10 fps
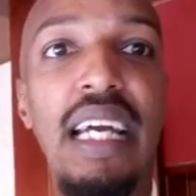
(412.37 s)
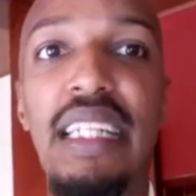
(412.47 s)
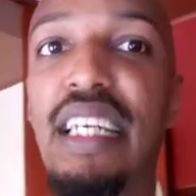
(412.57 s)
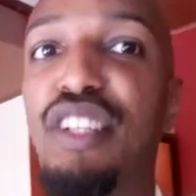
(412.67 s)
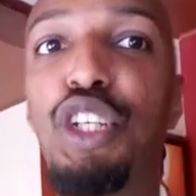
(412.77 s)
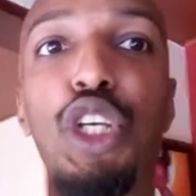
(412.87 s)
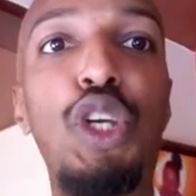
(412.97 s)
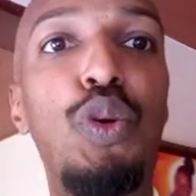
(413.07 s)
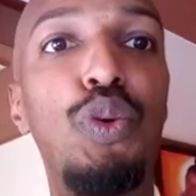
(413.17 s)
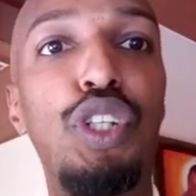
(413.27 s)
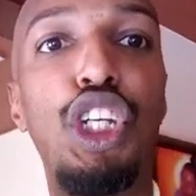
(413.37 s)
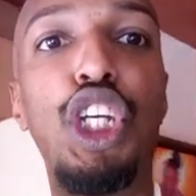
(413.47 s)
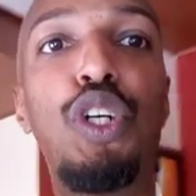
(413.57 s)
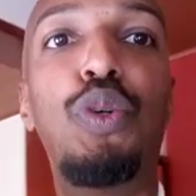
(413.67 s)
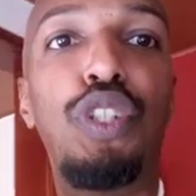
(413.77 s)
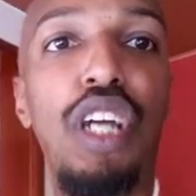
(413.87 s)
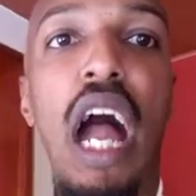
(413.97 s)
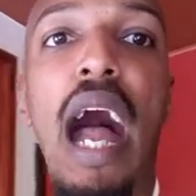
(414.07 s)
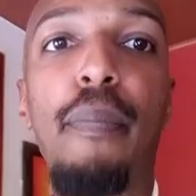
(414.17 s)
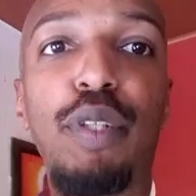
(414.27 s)
There's huge, huge
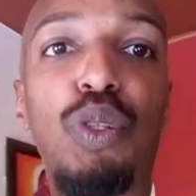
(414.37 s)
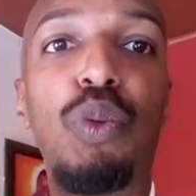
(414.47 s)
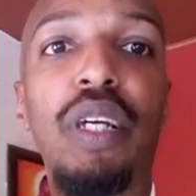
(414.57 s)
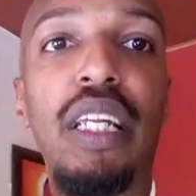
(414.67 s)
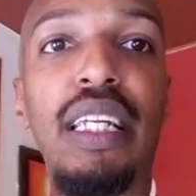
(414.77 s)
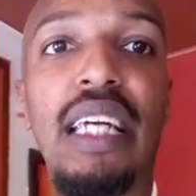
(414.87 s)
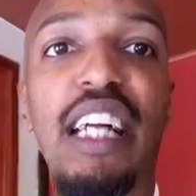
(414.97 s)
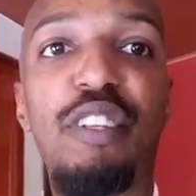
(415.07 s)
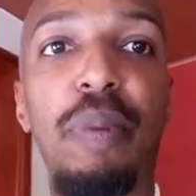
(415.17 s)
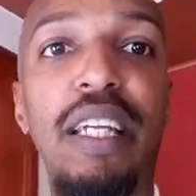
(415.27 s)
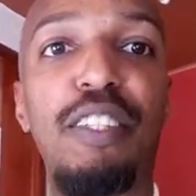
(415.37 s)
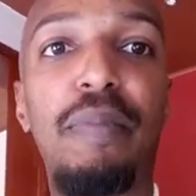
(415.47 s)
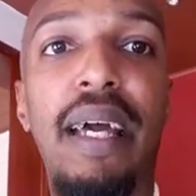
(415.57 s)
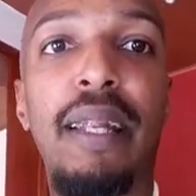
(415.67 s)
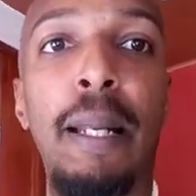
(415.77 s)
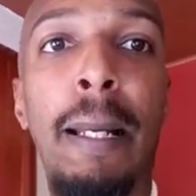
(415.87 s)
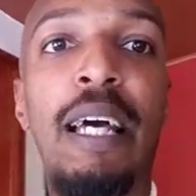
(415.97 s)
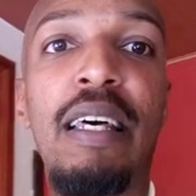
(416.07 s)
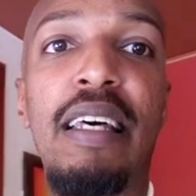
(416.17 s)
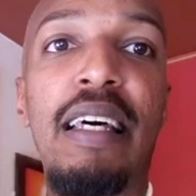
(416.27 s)
opportunity in that space, man.
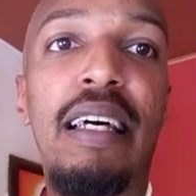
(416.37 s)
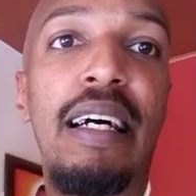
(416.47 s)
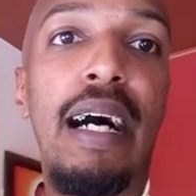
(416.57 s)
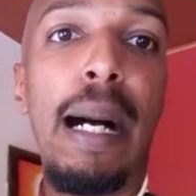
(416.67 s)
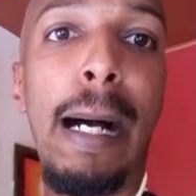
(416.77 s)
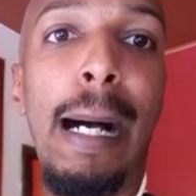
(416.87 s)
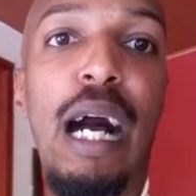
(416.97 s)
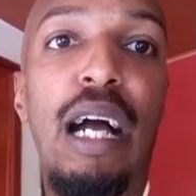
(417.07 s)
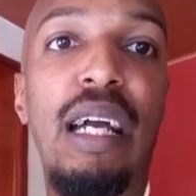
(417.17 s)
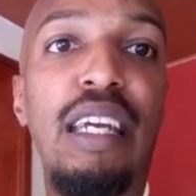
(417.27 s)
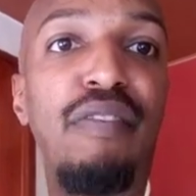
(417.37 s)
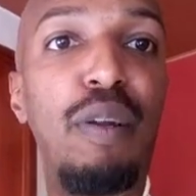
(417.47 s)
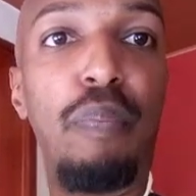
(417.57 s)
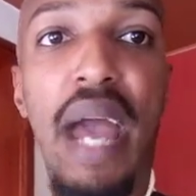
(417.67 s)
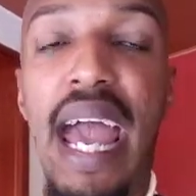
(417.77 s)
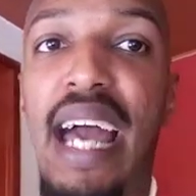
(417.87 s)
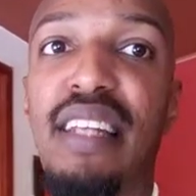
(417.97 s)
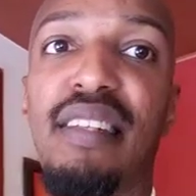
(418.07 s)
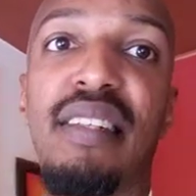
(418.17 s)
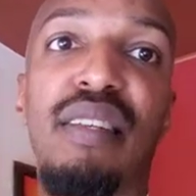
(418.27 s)
Uh, even
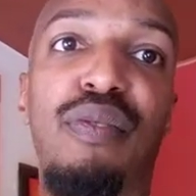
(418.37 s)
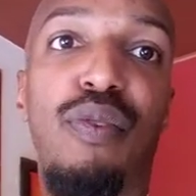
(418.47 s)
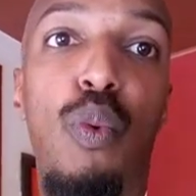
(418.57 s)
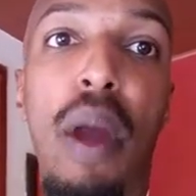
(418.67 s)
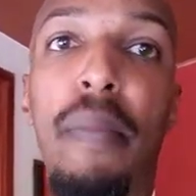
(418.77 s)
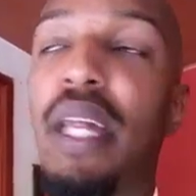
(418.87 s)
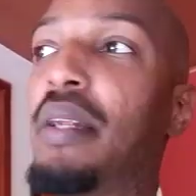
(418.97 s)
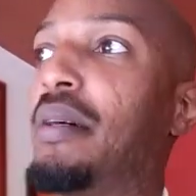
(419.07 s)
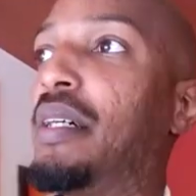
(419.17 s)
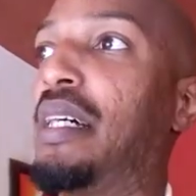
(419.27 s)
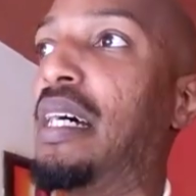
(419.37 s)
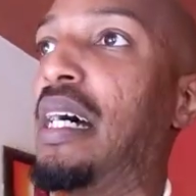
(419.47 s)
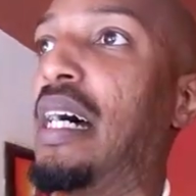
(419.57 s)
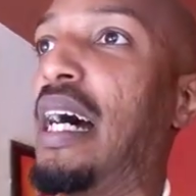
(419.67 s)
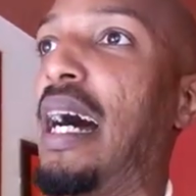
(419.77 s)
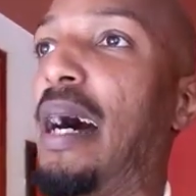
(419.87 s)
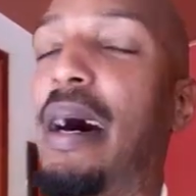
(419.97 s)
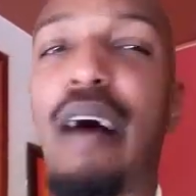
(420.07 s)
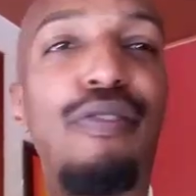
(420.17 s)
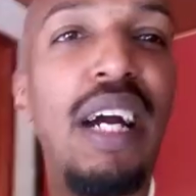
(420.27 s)
pads for women,
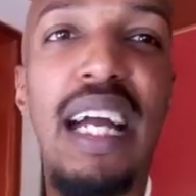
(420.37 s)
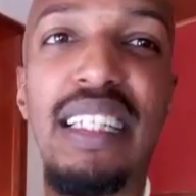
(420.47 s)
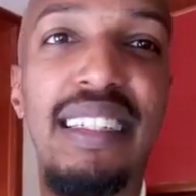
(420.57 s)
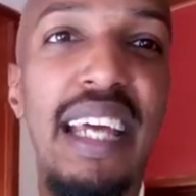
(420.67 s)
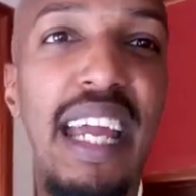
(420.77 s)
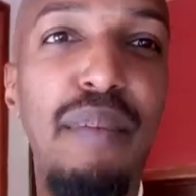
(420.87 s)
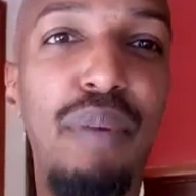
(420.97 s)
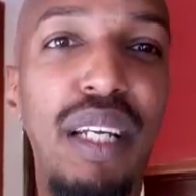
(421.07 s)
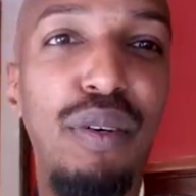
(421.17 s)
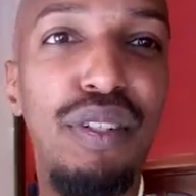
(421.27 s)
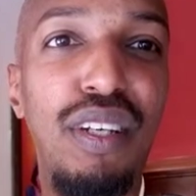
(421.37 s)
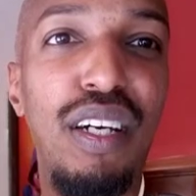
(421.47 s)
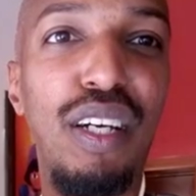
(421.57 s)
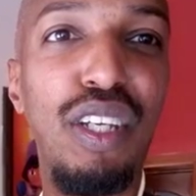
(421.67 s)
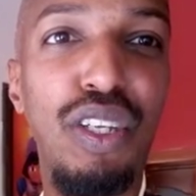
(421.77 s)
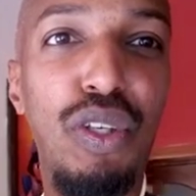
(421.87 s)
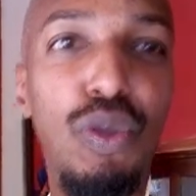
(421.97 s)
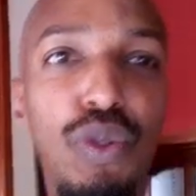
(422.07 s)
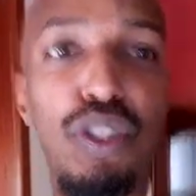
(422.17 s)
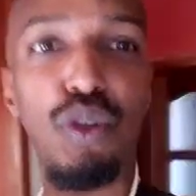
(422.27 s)
uh, I forgot his name, but it a
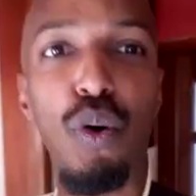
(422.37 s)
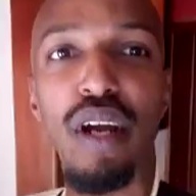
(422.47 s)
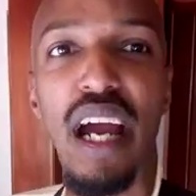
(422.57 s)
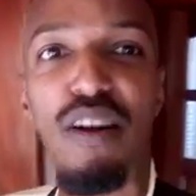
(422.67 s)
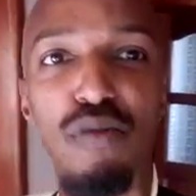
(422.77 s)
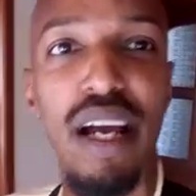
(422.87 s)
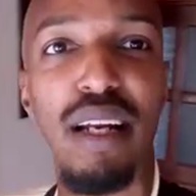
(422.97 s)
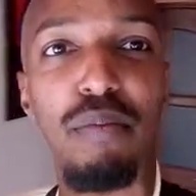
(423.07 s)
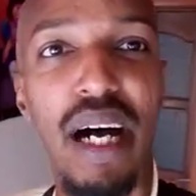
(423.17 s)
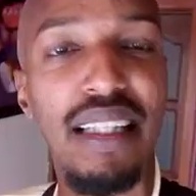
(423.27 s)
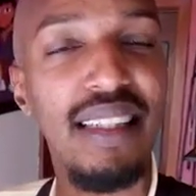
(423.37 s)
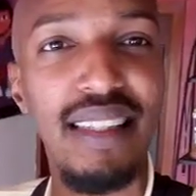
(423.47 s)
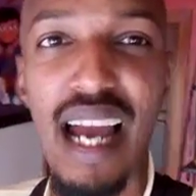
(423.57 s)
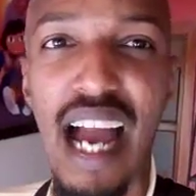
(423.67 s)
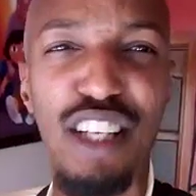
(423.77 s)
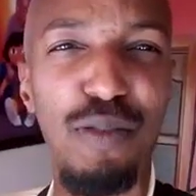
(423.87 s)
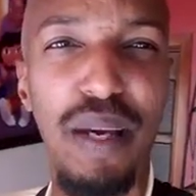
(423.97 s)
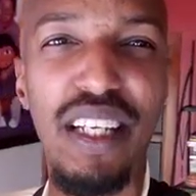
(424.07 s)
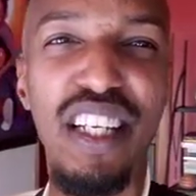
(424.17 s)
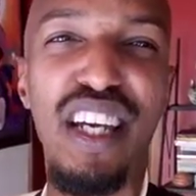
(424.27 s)
huge story I read about this guy
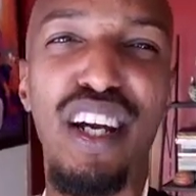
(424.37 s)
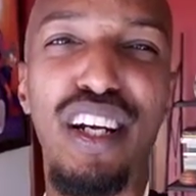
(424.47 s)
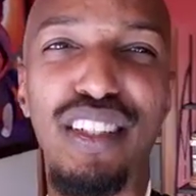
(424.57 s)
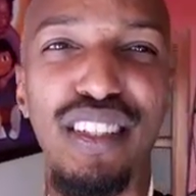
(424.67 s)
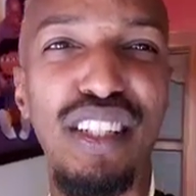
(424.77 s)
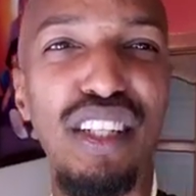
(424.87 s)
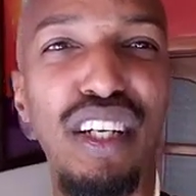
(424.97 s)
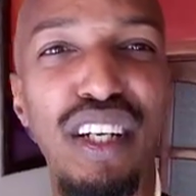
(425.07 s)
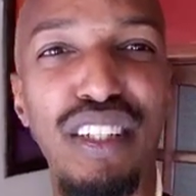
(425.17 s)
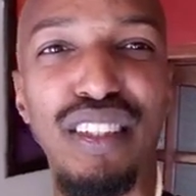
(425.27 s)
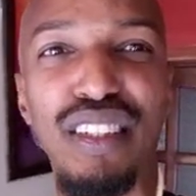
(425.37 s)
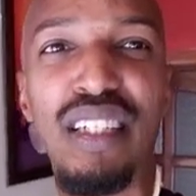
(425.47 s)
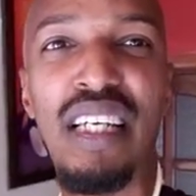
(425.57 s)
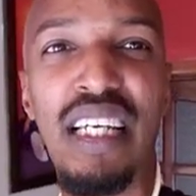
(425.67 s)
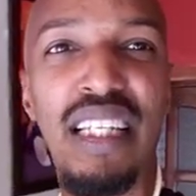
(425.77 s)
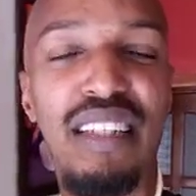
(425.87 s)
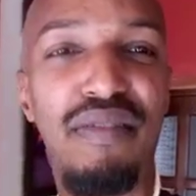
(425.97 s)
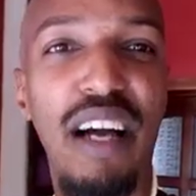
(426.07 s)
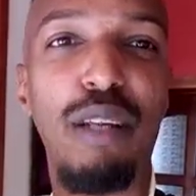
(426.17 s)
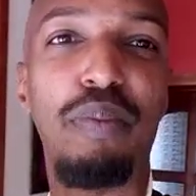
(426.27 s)
spent years and years
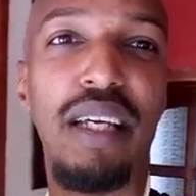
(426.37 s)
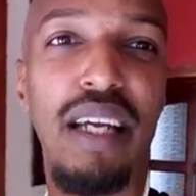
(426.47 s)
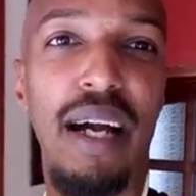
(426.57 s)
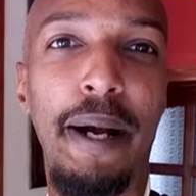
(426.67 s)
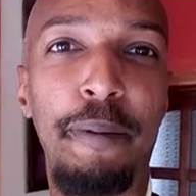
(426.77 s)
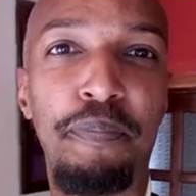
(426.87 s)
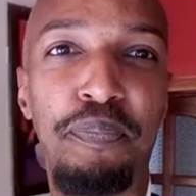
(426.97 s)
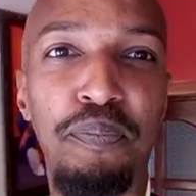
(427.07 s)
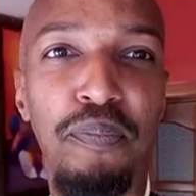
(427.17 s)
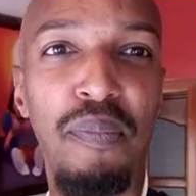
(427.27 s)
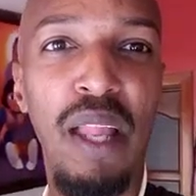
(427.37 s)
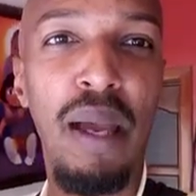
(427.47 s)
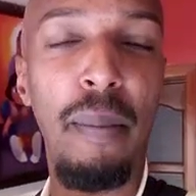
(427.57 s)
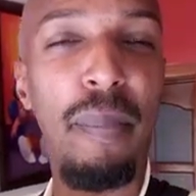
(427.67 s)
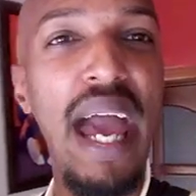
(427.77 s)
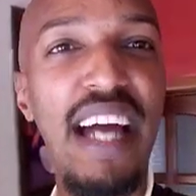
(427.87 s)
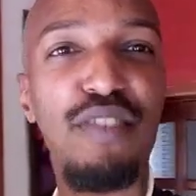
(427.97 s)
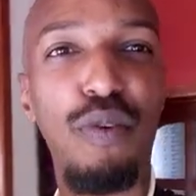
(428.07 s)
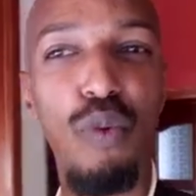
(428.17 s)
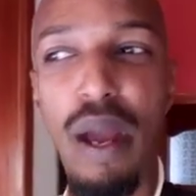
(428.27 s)
developing um, pads
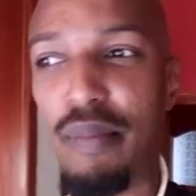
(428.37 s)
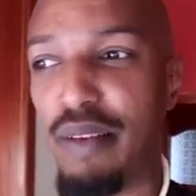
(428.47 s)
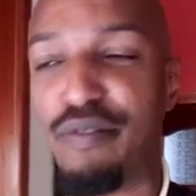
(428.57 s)
for women.